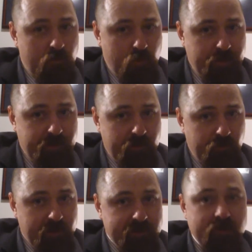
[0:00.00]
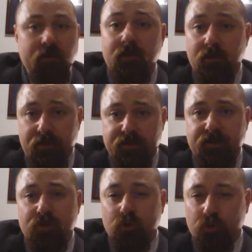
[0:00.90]
Within reason, this
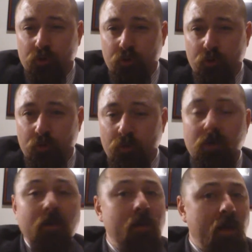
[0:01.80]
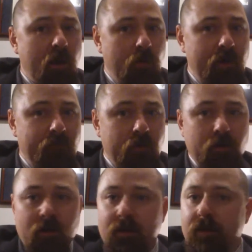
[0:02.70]
is true. However,
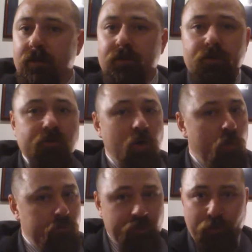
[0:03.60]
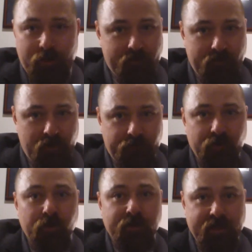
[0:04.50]
don't do it if
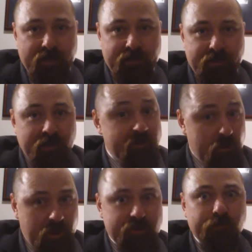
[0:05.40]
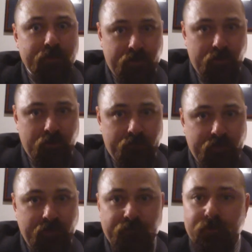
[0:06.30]
your intention is not to return.
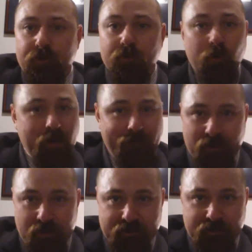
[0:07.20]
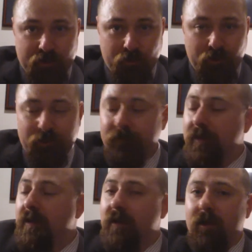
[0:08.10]
If you don't have a custody order
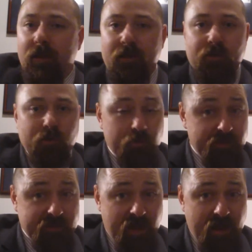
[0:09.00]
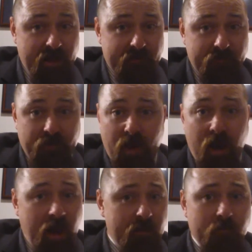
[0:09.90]
and you decide,
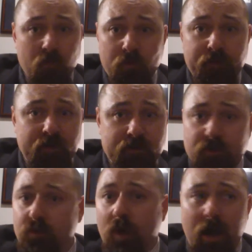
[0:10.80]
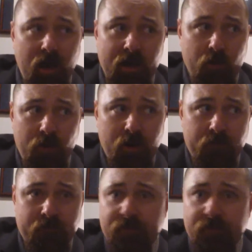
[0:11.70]
I'm moving to Iowa